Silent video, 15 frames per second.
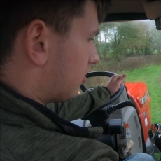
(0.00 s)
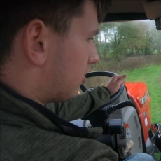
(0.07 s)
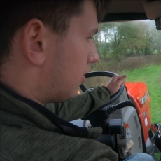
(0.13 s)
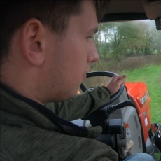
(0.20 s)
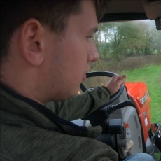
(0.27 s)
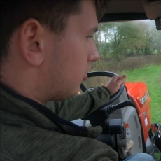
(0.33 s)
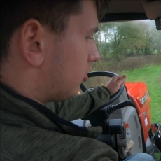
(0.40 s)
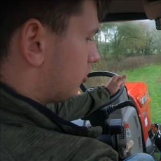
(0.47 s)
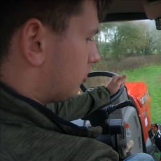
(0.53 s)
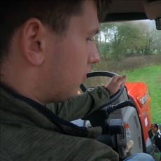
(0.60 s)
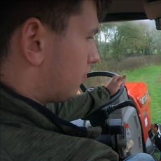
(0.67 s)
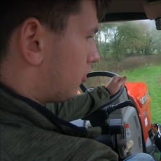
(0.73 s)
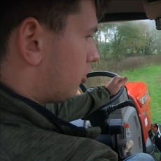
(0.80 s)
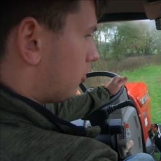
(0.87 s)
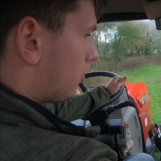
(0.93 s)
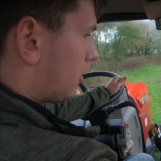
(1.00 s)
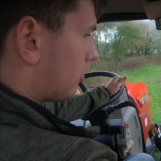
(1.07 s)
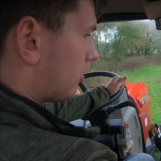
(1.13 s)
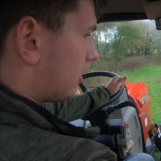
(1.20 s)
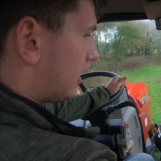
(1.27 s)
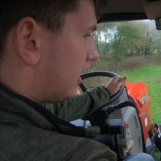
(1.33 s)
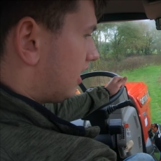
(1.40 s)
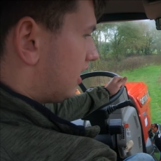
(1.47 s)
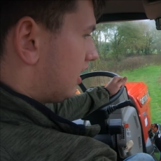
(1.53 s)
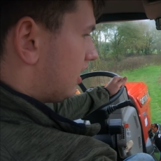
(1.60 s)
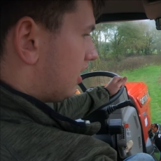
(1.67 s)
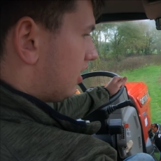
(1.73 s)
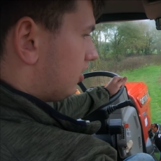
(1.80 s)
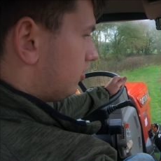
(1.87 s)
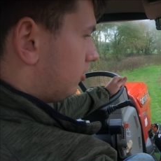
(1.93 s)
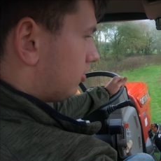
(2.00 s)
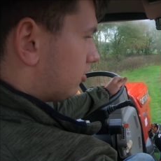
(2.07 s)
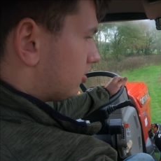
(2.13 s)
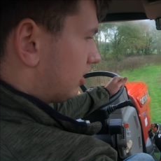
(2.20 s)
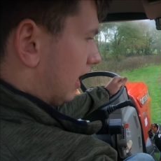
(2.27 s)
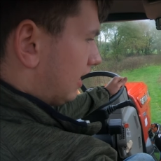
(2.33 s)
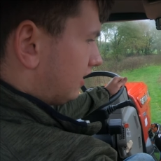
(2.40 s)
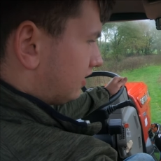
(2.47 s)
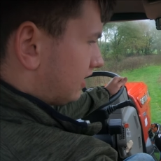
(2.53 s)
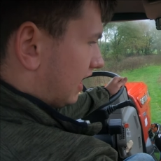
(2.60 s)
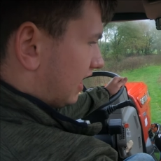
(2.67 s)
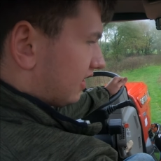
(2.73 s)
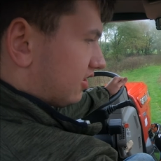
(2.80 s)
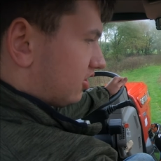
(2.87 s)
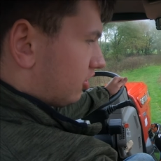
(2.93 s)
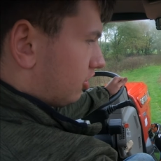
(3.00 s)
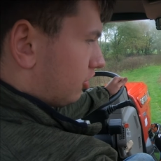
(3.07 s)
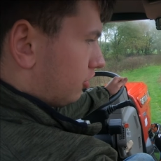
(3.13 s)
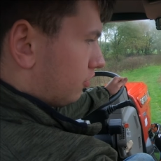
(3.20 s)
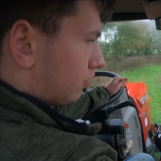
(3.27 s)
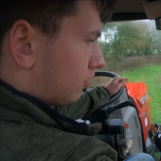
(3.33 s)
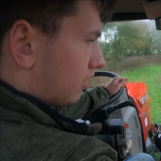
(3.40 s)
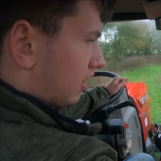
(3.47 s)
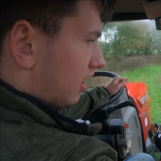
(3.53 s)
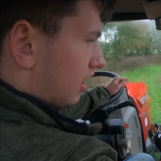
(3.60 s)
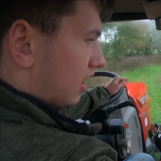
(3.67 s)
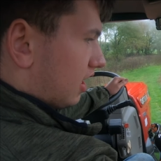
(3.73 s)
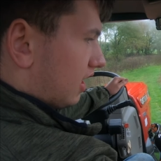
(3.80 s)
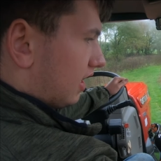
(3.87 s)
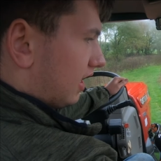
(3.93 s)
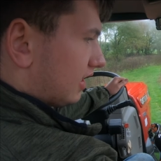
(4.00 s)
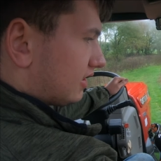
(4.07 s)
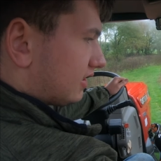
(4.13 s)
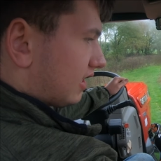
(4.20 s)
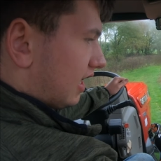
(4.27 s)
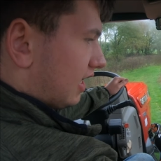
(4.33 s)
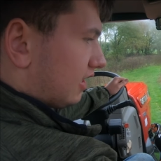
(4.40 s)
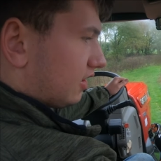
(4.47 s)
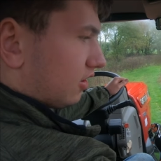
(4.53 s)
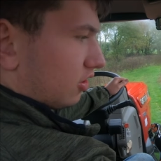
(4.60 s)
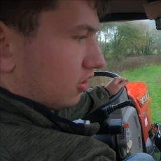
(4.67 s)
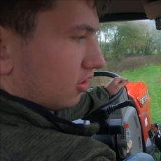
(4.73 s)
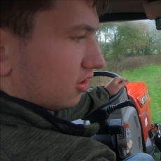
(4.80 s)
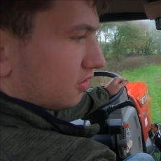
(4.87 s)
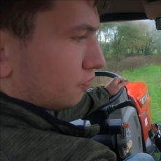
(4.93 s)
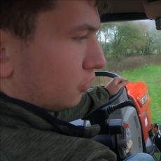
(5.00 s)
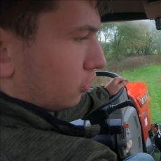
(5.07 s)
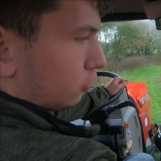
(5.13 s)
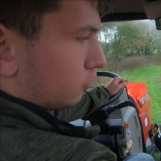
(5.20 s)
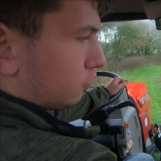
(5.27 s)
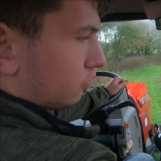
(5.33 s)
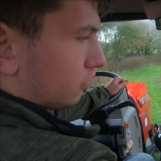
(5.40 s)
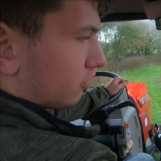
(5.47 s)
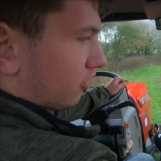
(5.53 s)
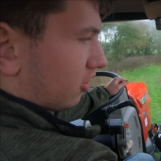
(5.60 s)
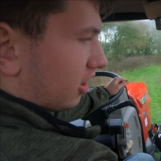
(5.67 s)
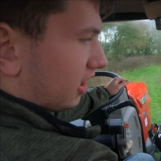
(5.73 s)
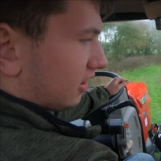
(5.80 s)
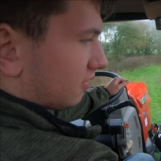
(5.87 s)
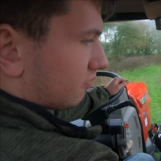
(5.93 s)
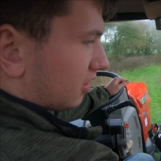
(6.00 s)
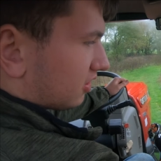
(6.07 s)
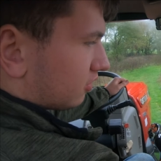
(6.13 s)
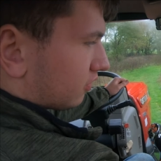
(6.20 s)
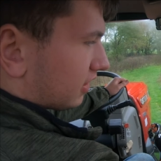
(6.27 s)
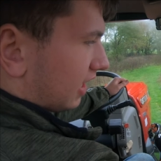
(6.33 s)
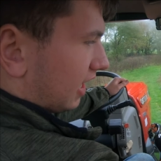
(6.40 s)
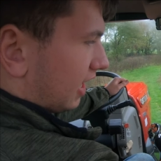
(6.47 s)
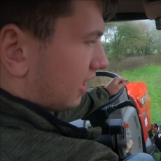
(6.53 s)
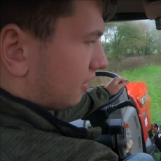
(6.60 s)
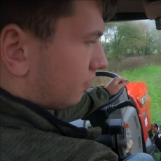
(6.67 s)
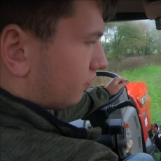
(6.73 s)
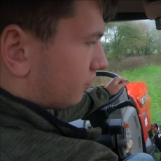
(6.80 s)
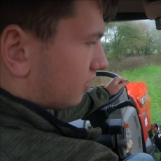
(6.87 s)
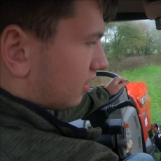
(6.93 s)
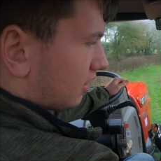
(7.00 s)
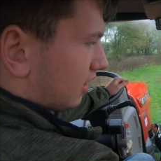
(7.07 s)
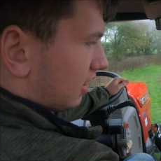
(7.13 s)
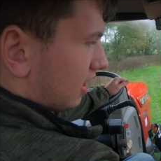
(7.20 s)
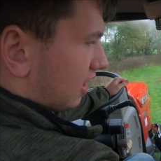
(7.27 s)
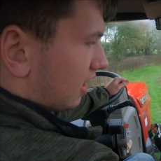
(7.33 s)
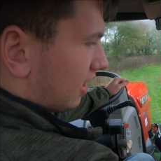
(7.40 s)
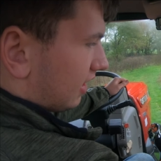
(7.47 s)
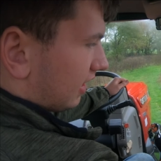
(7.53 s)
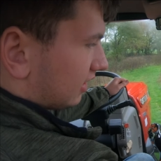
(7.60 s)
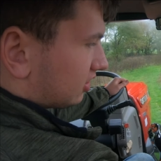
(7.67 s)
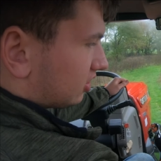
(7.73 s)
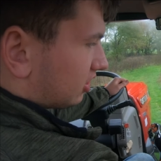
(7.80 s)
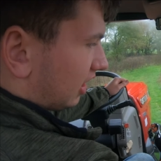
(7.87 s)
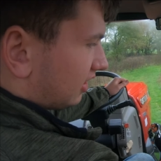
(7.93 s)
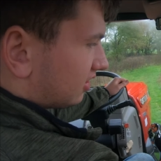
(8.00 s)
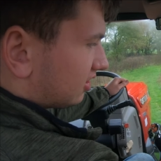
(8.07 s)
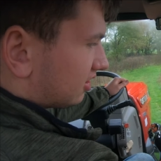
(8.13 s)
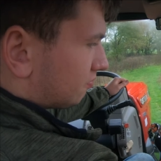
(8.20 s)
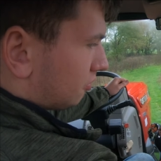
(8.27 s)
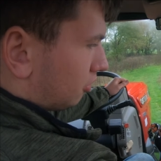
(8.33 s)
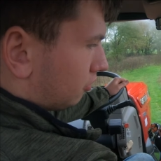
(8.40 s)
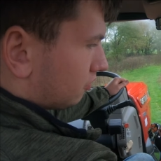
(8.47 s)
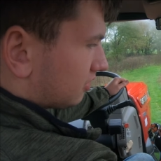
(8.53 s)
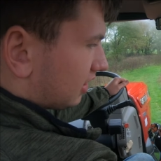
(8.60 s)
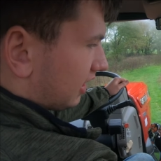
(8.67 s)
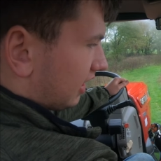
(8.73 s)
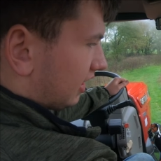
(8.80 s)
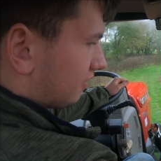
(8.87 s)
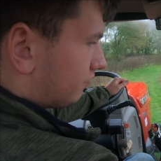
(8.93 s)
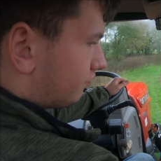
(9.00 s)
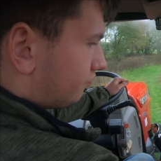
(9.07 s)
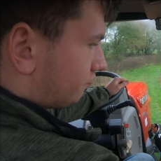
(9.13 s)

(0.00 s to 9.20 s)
number two, the blue one on it. You can change that to uh, let's say spool green, and press OK, and that's changed the spools here.